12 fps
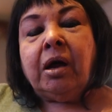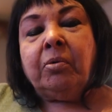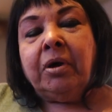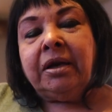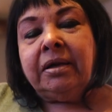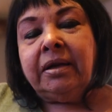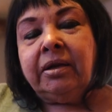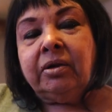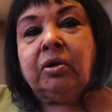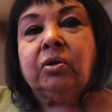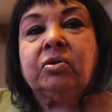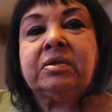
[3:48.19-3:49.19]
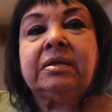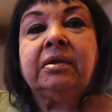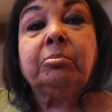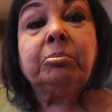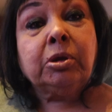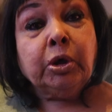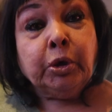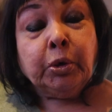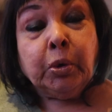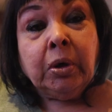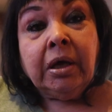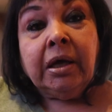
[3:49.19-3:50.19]
I wanted to hear her sing
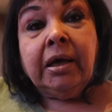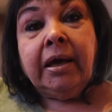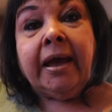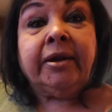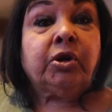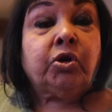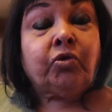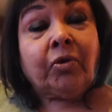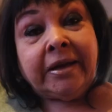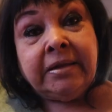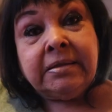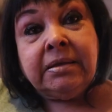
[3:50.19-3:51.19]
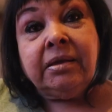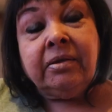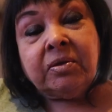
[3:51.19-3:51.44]
Blue and Crazy.